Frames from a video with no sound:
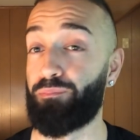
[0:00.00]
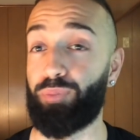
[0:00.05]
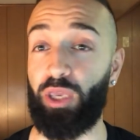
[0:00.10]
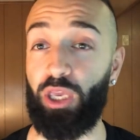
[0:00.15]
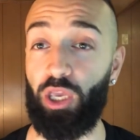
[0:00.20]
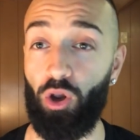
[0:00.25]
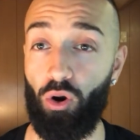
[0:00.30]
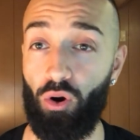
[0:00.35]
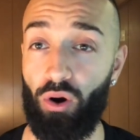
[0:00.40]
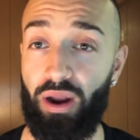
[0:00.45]

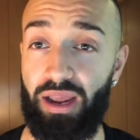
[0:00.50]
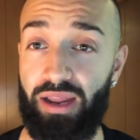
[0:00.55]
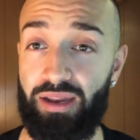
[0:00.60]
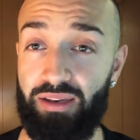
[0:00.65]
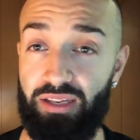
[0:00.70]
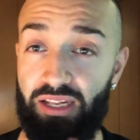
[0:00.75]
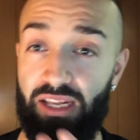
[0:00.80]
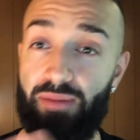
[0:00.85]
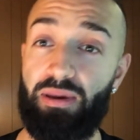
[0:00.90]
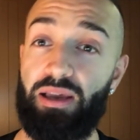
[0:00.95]
Pure
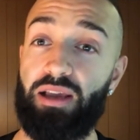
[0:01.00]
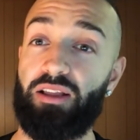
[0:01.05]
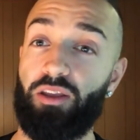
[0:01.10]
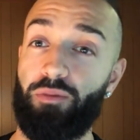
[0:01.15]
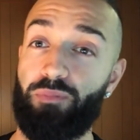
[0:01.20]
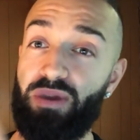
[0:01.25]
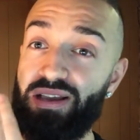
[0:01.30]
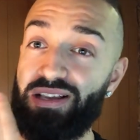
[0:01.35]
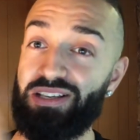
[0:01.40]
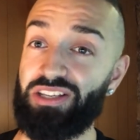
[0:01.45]
Endymion,
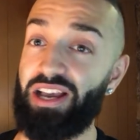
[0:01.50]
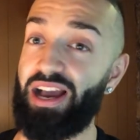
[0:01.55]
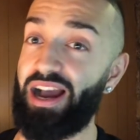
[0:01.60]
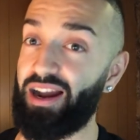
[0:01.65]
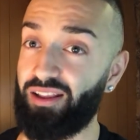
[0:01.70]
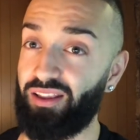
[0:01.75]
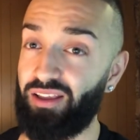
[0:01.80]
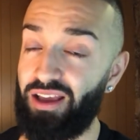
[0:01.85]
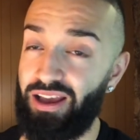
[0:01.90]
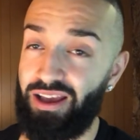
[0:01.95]
to be
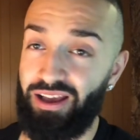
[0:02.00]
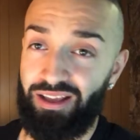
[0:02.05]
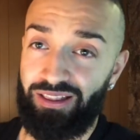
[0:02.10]
exact.